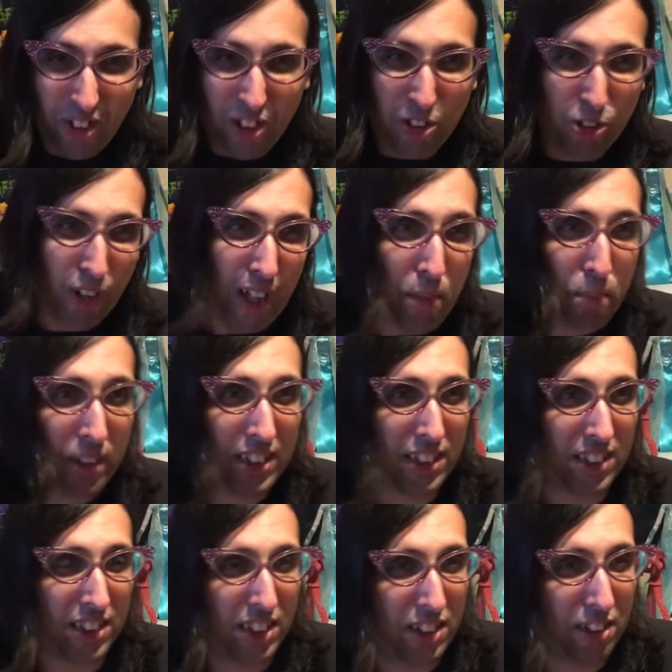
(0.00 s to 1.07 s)

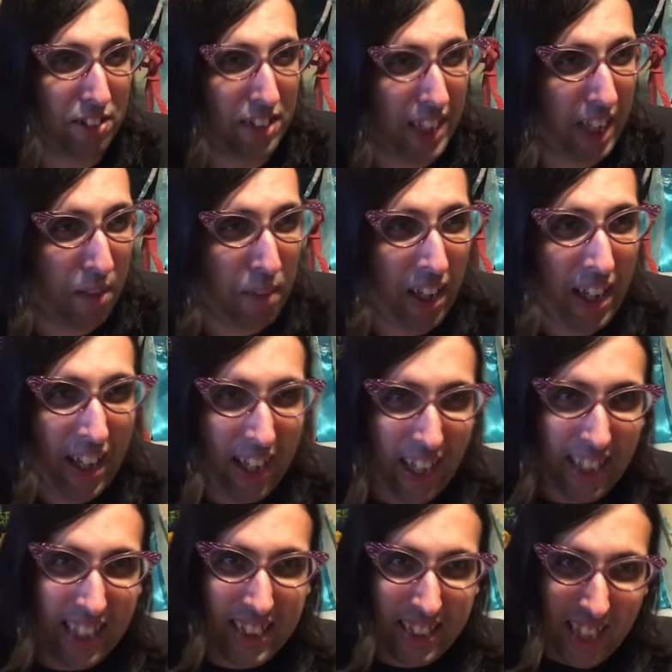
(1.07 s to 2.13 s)
Krampus shows up
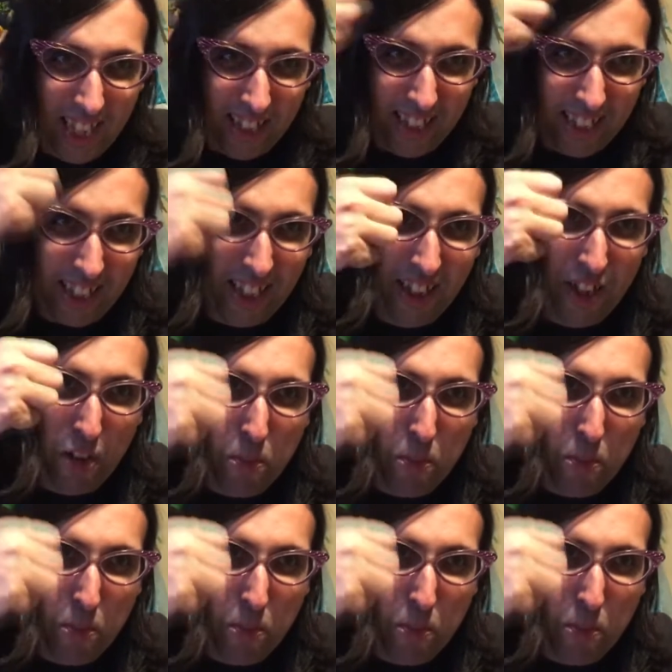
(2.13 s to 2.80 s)
and he's got like